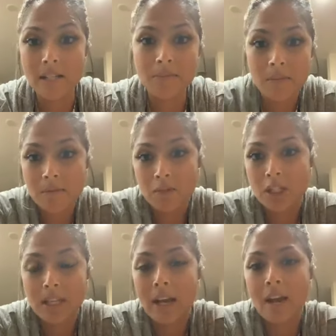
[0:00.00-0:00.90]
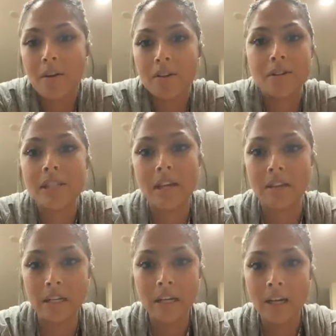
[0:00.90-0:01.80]
Sometimes I'm just like, I don't
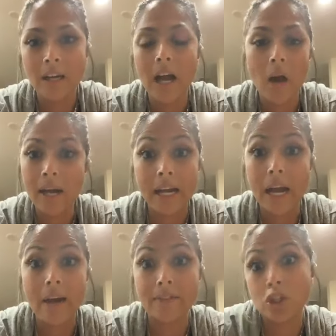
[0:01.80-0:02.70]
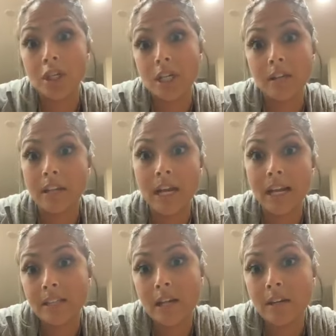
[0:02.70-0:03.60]
understand how I get half the shit done that I
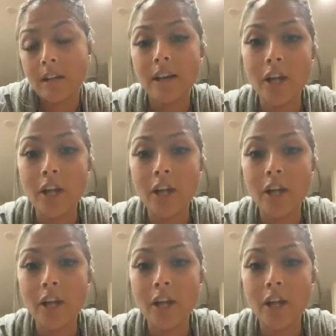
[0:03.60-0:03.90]
get done.